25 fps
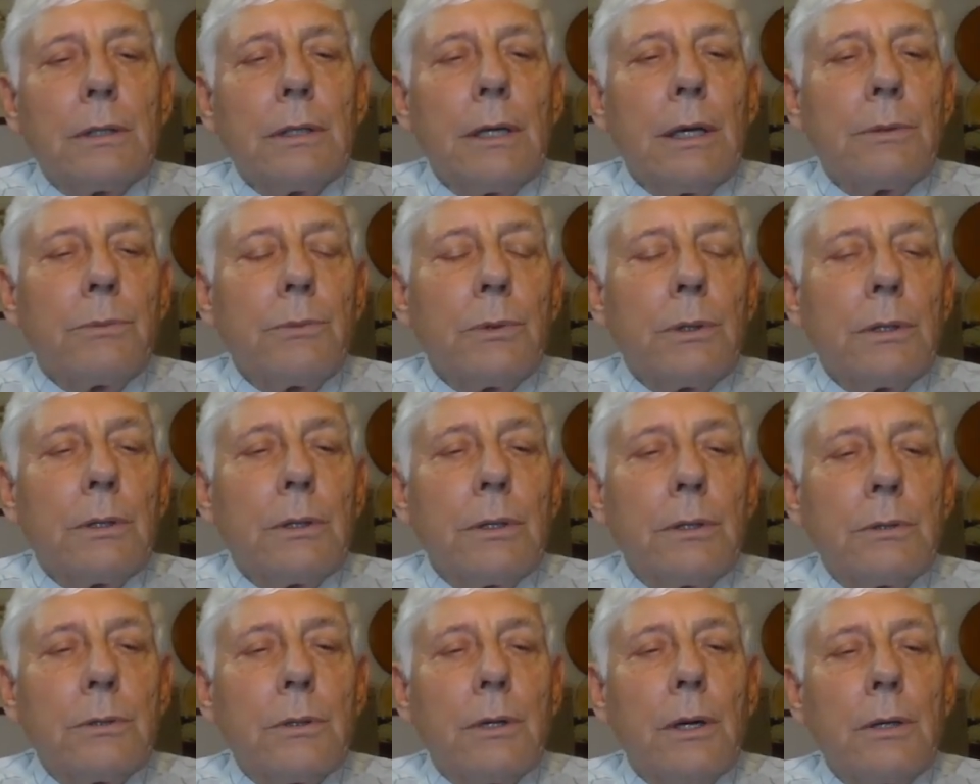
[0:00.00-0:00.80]
And when
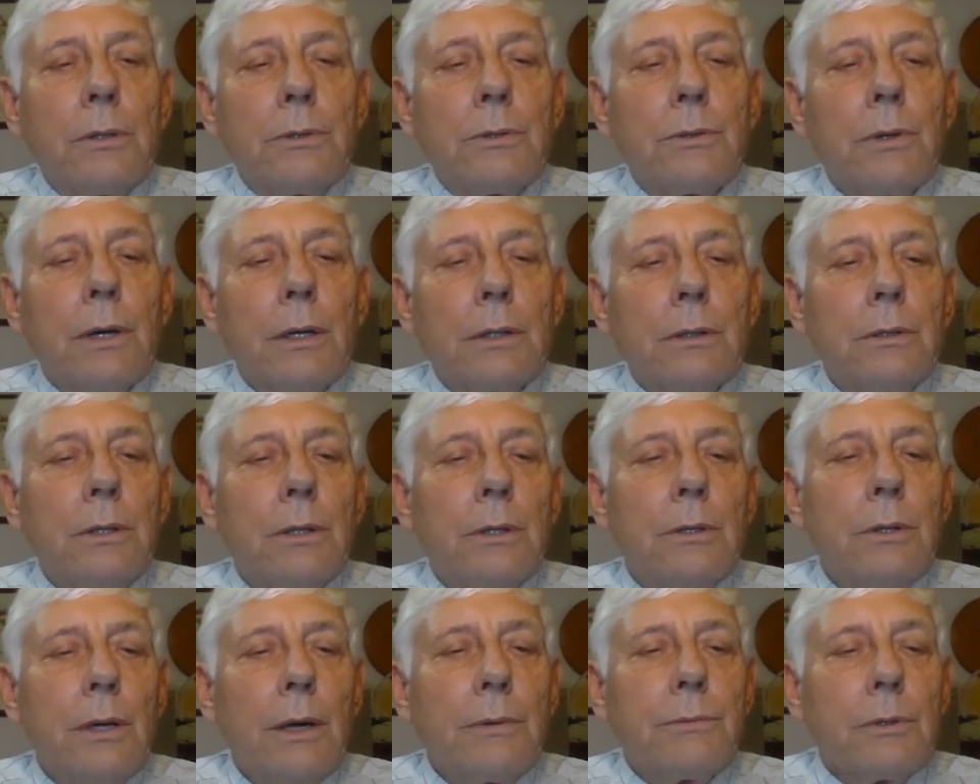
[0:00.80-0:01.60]
it's construct,
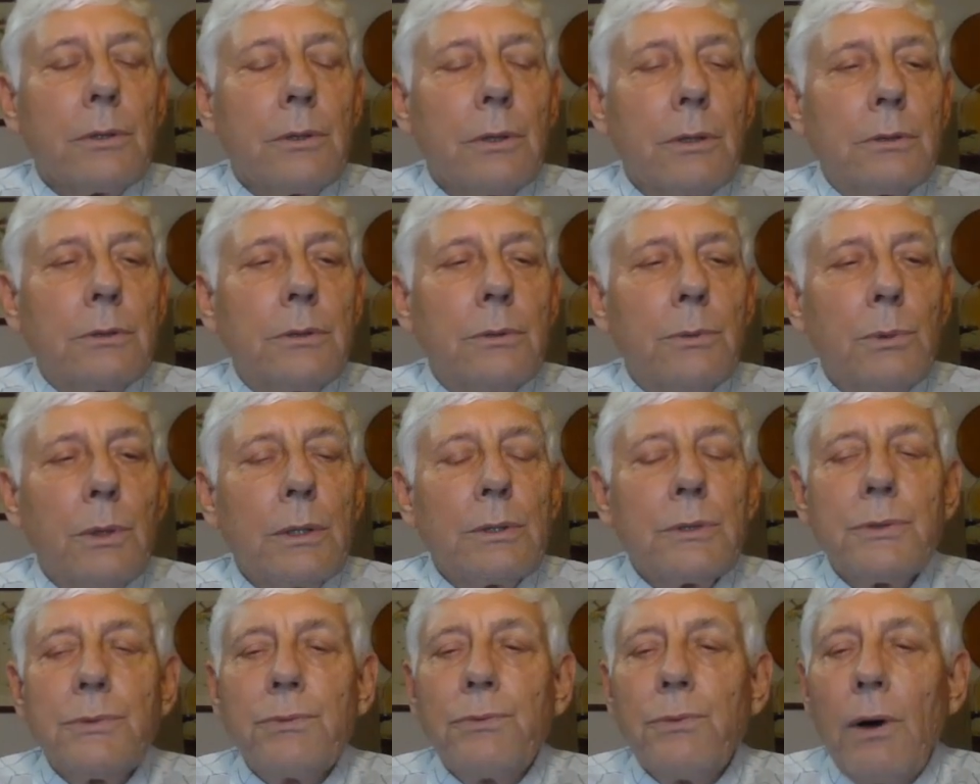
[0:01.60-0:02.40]
you have to look to
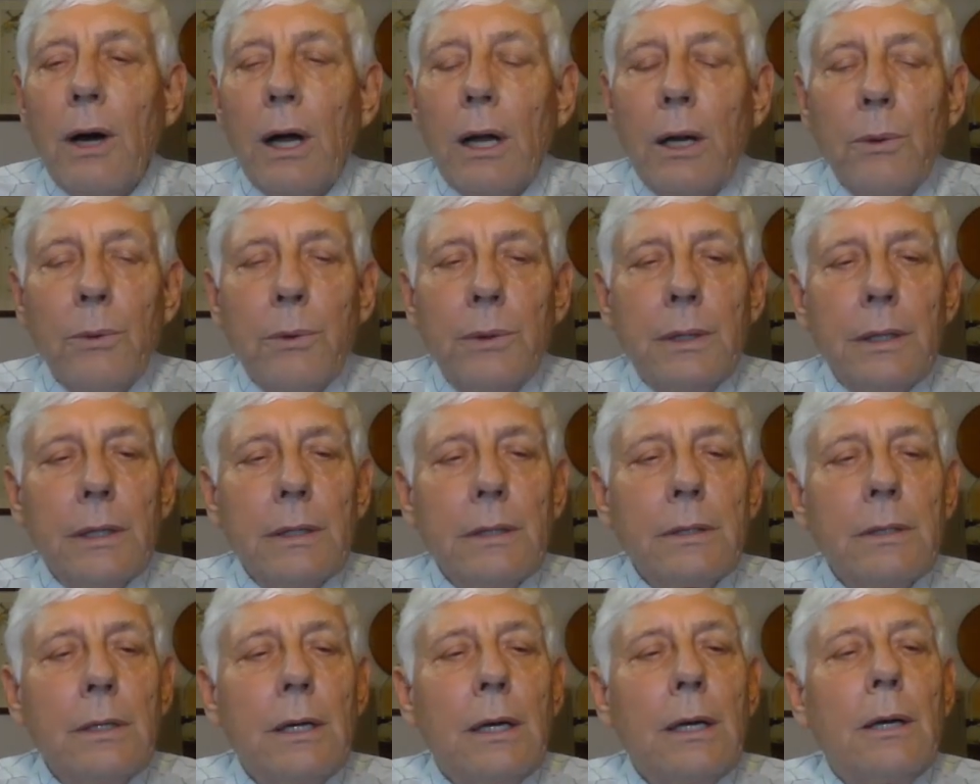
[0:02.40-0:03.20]
what's following
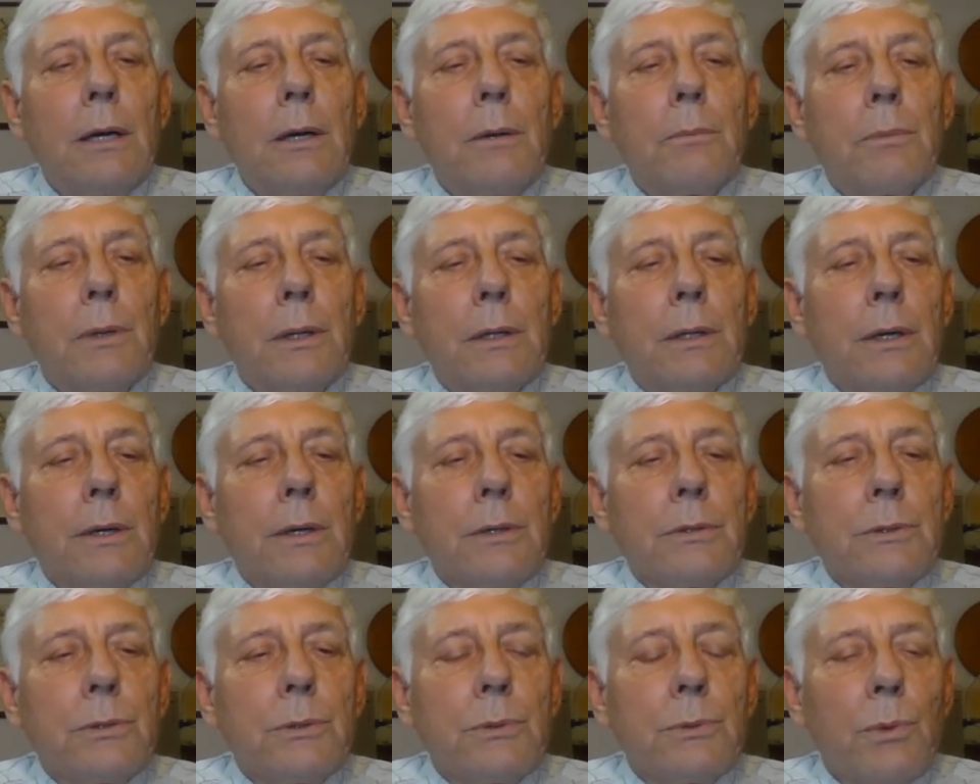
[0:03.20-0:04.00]
it,
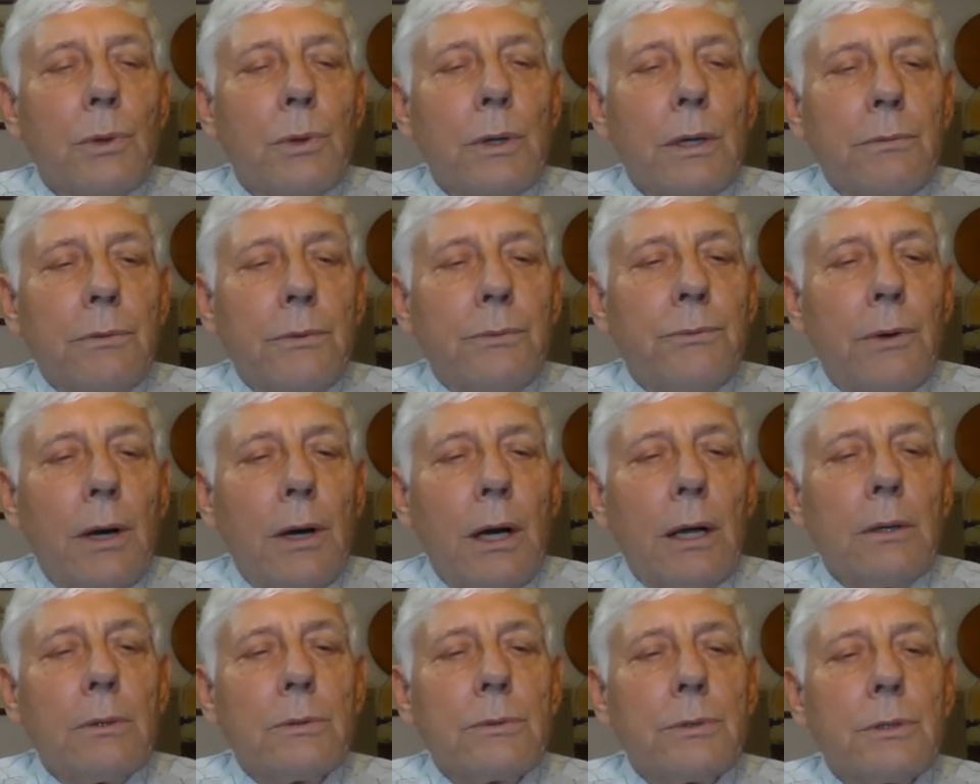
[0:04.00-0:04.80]
because whatever
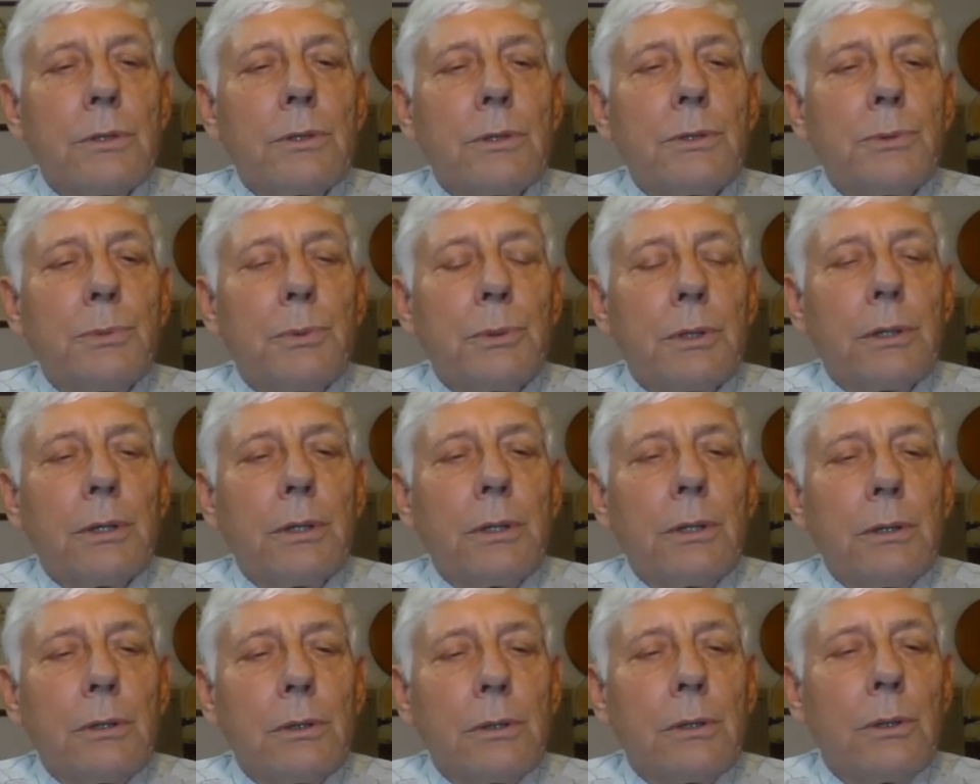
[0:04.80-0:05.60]
follows this
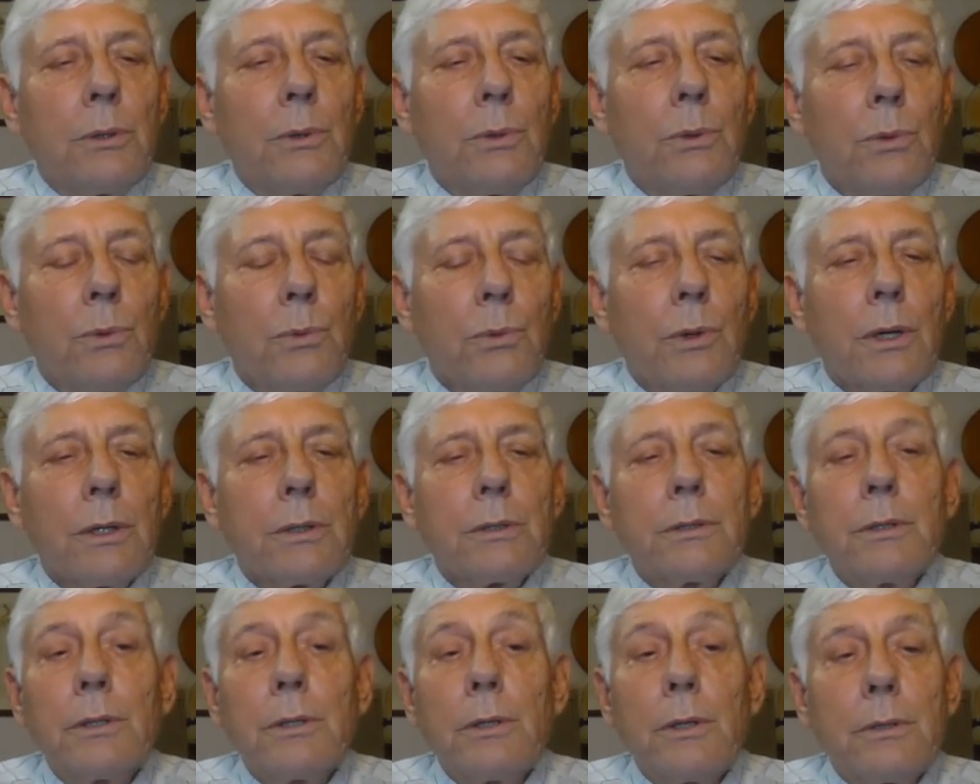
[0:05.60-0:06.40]
particular
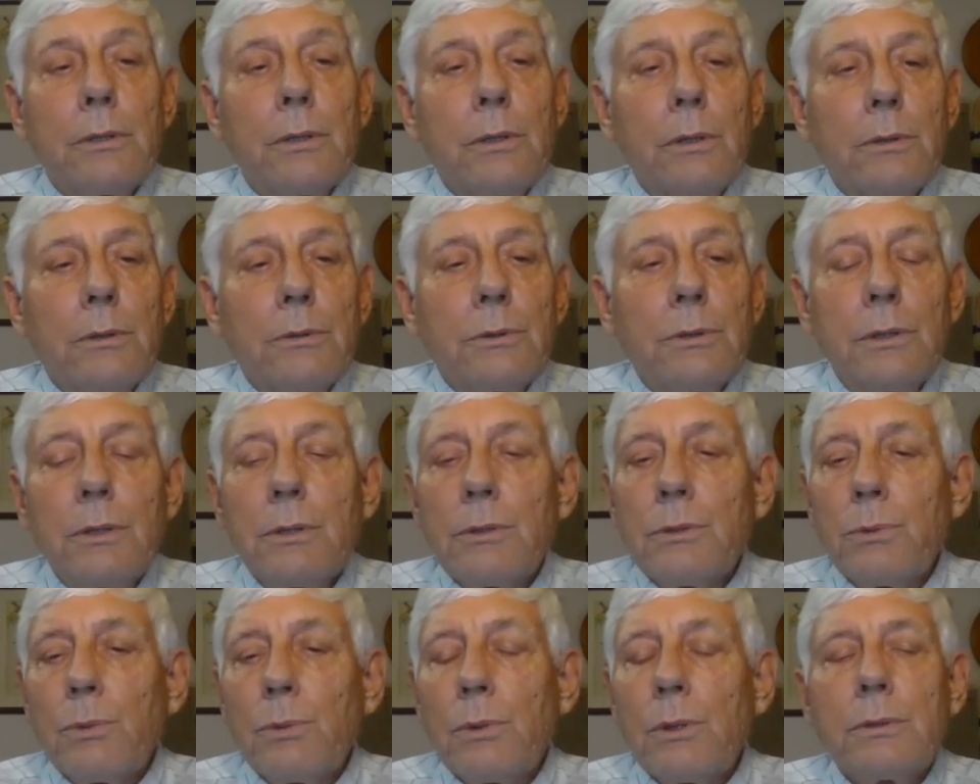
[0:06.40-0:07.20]
word, you don't see
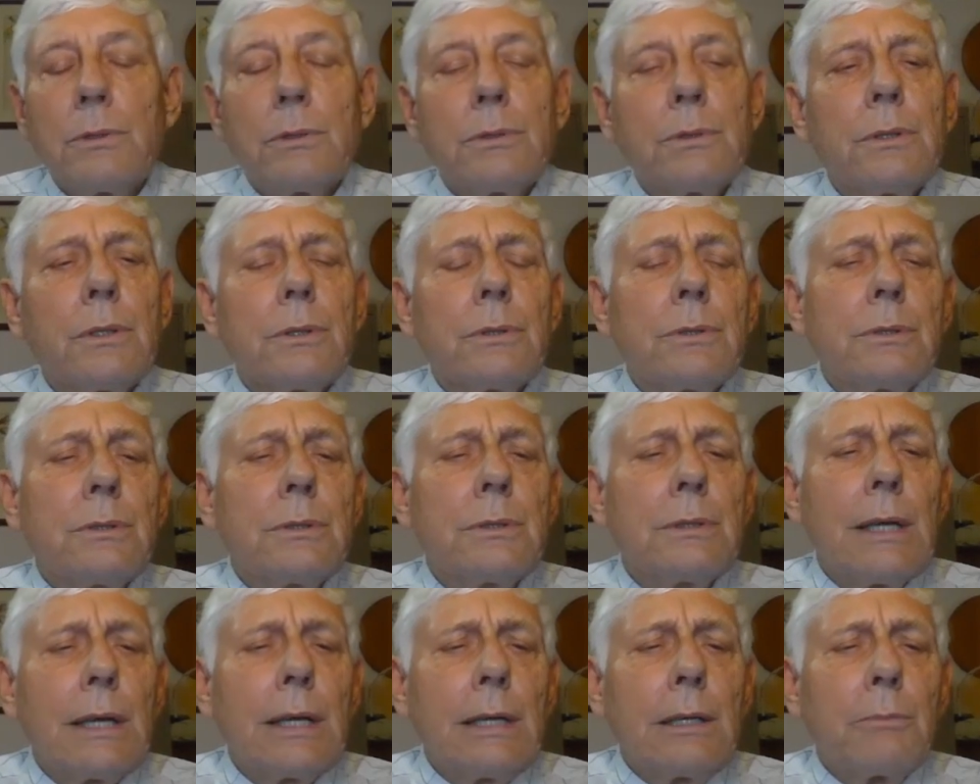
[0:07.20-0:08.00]
these words just
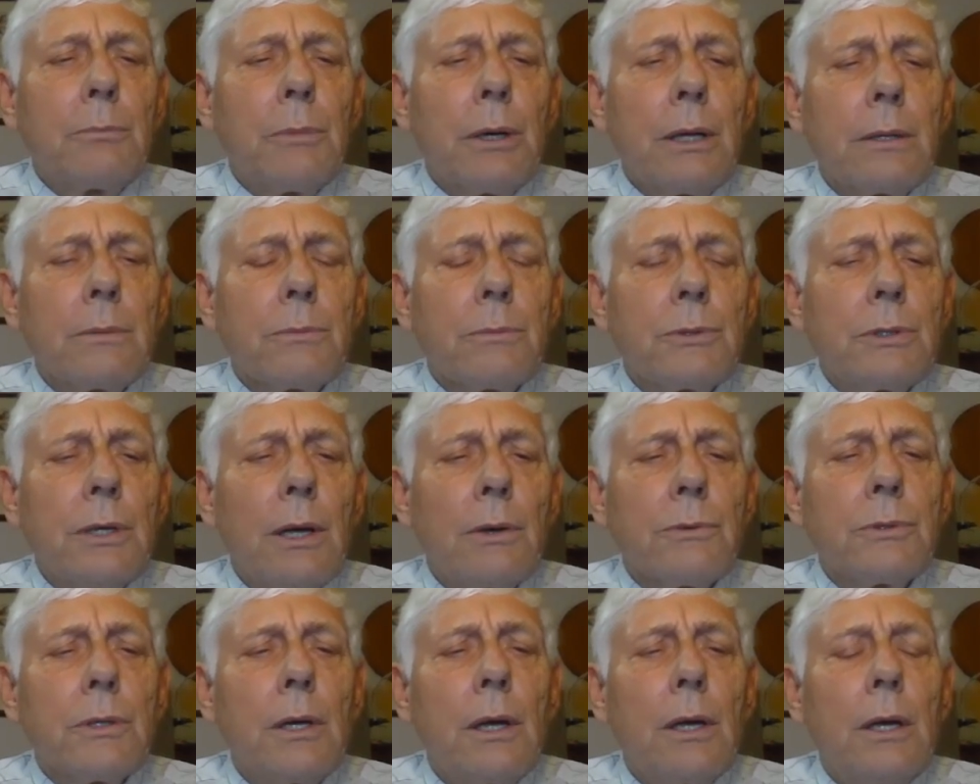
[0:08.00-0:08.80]
standing by
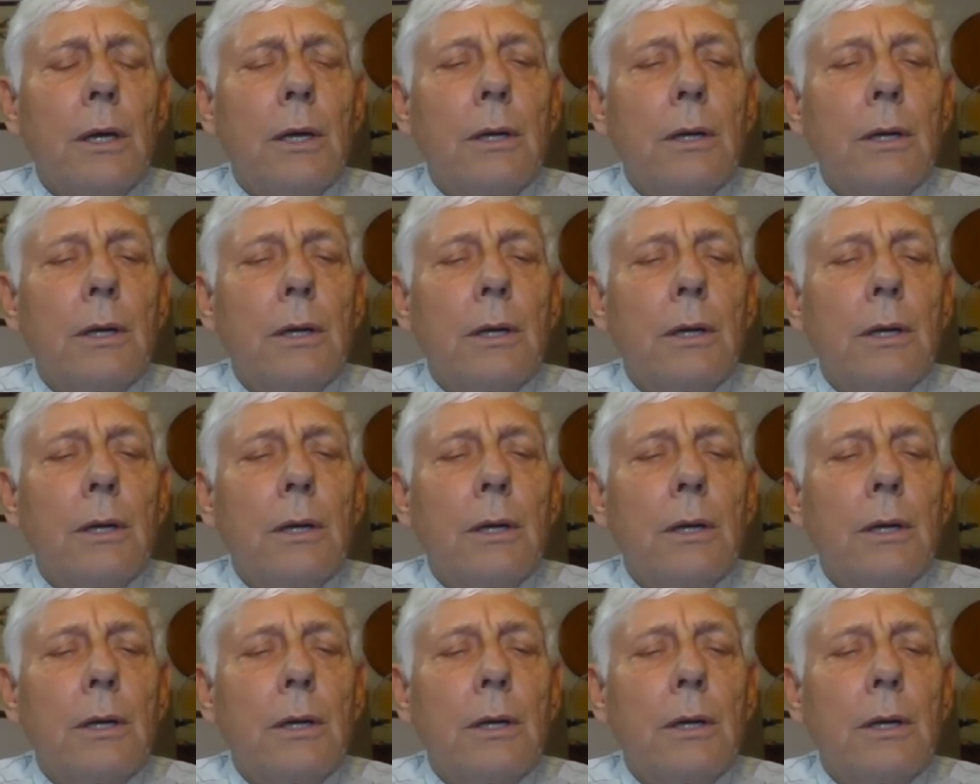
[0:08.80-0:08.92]
themselves.